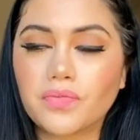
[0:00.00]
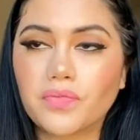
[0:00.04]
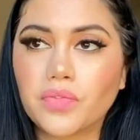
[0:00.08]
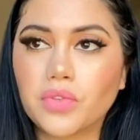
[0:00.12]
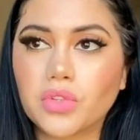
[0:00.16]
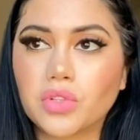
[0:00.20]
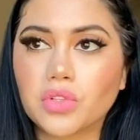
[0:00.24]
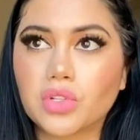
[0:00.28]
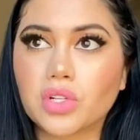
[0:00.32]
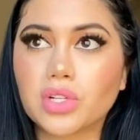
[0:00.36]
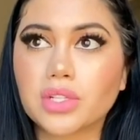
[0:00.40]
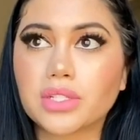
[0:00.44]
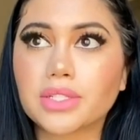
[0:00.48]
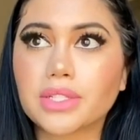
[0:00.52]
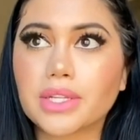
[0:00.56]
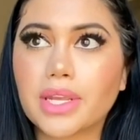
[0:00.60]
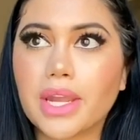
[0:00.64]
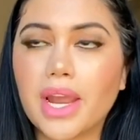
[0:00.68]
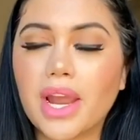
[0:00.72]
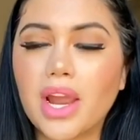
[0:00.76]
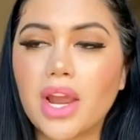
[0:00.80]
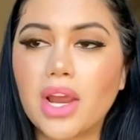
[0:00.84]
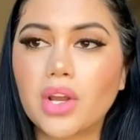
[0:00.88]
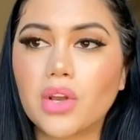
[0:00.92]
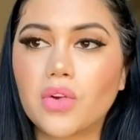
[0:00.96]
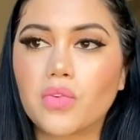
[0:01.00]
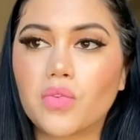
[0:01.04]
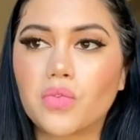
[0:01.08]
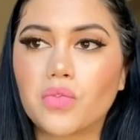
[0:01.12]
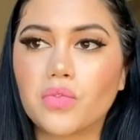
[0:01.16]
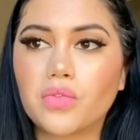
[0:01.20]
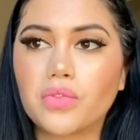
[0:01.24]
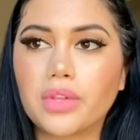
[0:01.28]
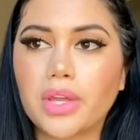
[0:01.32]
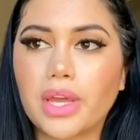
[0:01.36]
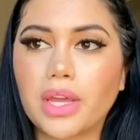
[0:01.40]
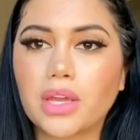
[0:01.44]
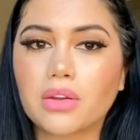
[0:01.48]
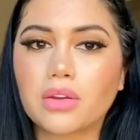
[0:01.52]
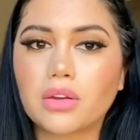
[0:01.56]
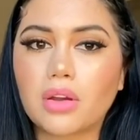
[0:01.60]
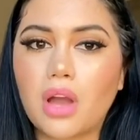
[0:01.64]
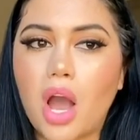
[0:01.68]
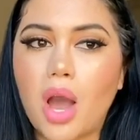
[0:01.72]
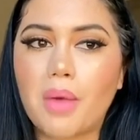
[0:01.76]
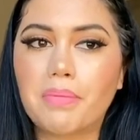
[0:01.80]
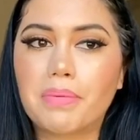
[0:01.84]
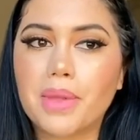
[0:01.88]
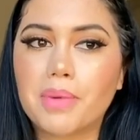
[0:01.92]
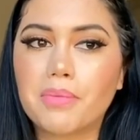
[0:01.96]
you're scared of, like, how
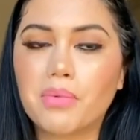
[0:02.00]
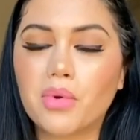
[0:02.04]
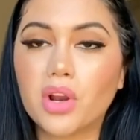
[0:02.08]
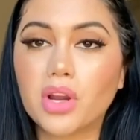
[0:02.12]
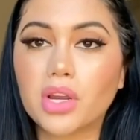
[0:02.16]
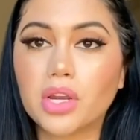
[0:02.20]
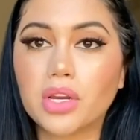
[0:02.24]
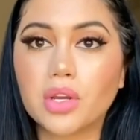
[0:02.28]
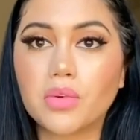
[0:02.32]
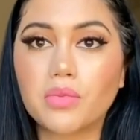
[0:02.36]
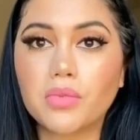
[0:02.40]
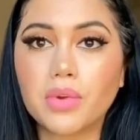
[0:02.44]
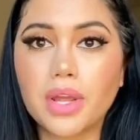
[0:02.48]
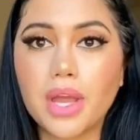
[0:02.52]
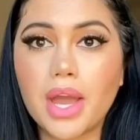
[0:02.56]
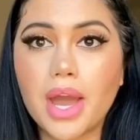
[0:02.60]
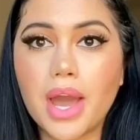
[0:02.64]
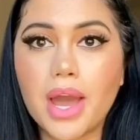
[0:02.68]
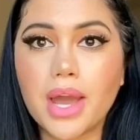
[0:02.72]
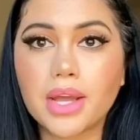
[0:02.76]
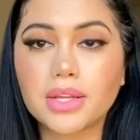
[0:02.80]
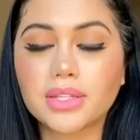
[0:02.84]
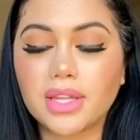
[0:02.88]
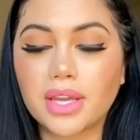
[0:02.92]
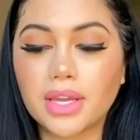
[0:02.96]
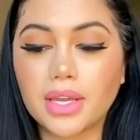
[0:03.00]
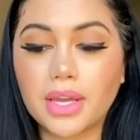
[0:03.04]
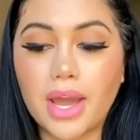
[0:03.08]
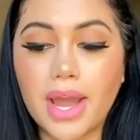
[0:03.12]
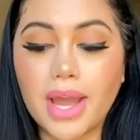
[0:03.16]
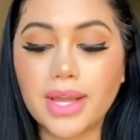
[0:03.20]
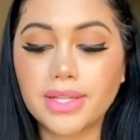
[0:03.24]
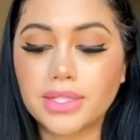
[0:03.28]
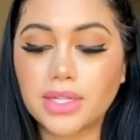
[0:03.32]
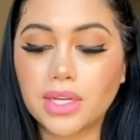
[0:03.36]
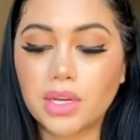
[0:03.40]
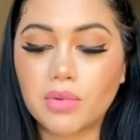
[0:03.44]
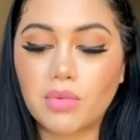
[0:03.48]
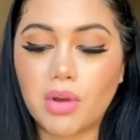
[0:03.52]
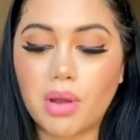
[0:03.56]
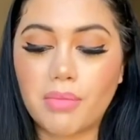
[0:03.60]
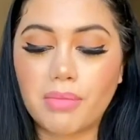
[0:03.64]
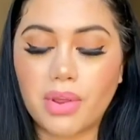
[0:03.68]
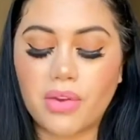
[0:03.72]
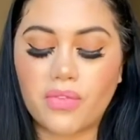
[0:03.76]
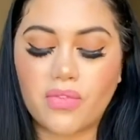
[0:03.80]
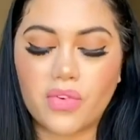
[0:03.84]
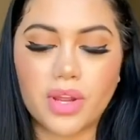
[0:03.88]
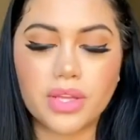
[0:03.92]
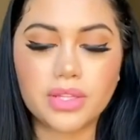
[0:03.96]
people are going to react. Like, I didn't want my
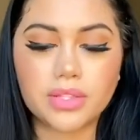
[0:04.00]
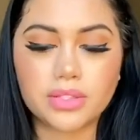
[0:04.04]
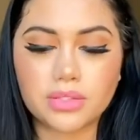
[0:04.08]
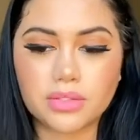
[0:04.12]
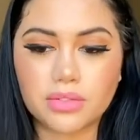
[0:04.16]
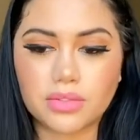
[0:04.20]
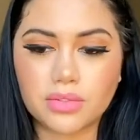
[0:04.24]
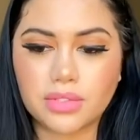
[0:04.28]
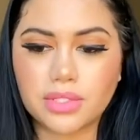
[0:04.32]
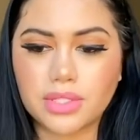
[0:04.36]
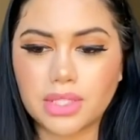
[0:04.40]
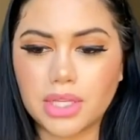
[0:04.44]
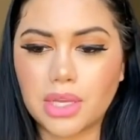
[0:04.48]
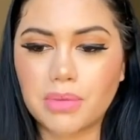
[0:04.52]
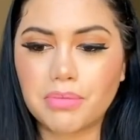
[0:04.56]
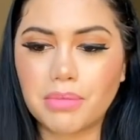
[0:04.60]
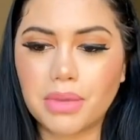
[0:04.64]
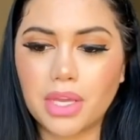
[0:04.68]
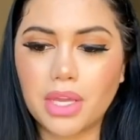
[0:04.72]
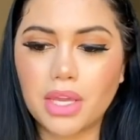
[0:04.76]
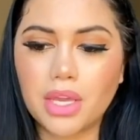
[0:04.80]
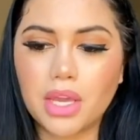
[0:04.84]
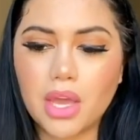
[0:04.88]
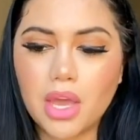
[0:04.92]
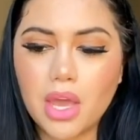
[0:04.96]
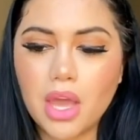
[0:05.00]
friends to see me.